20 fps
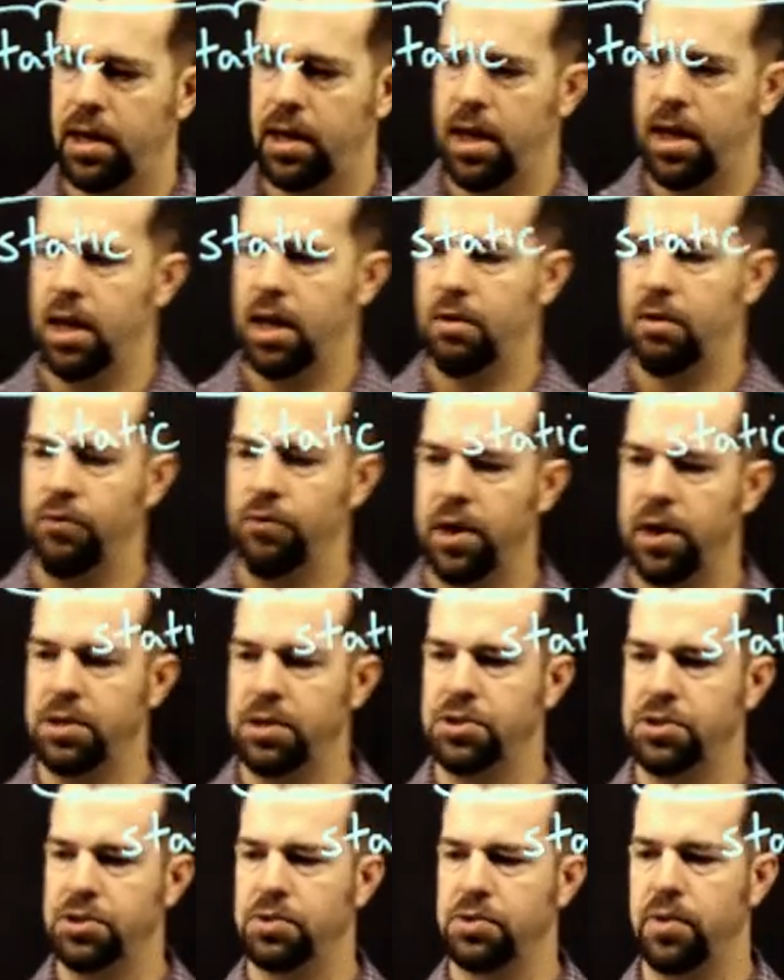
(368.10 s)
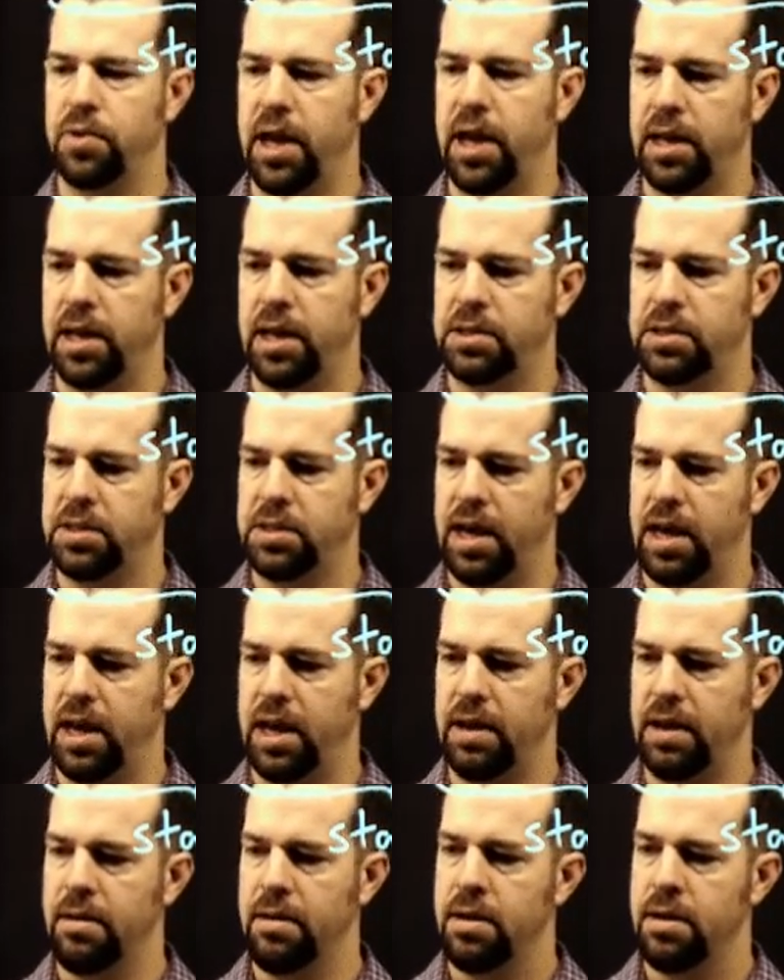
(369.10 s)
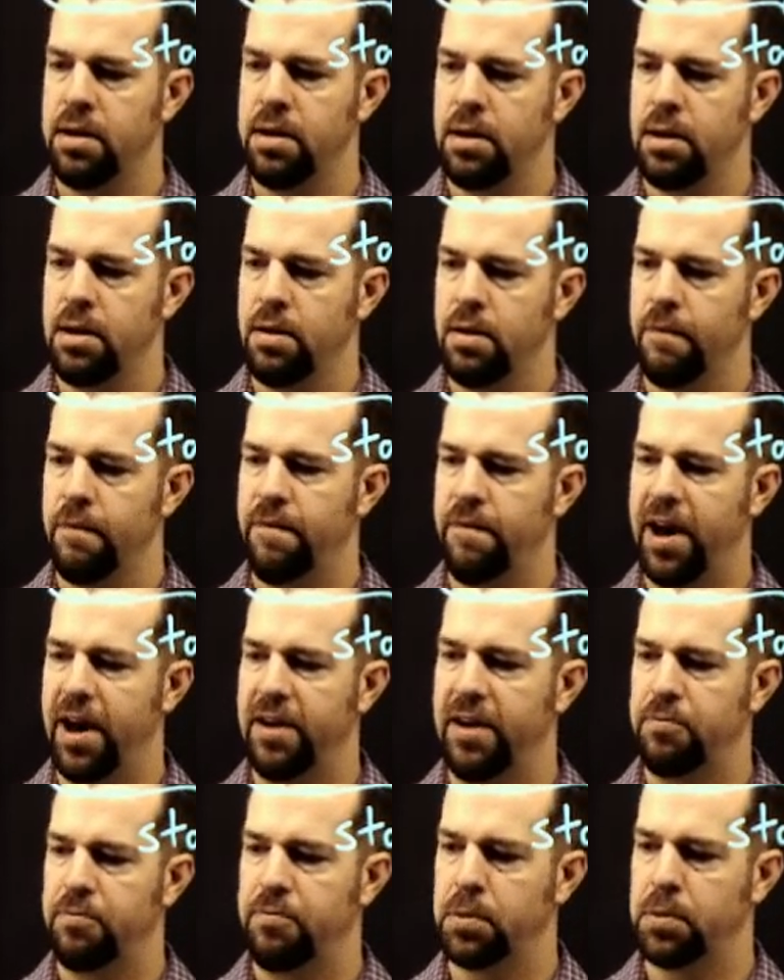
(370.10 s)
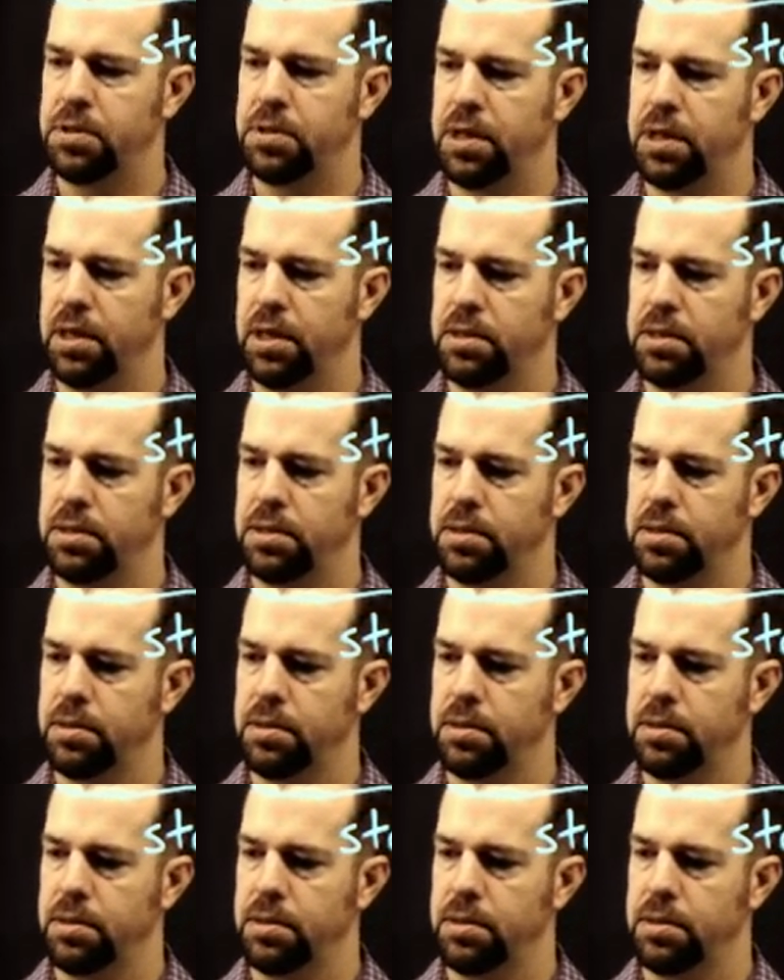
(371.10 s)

an inflation rate, say 5%,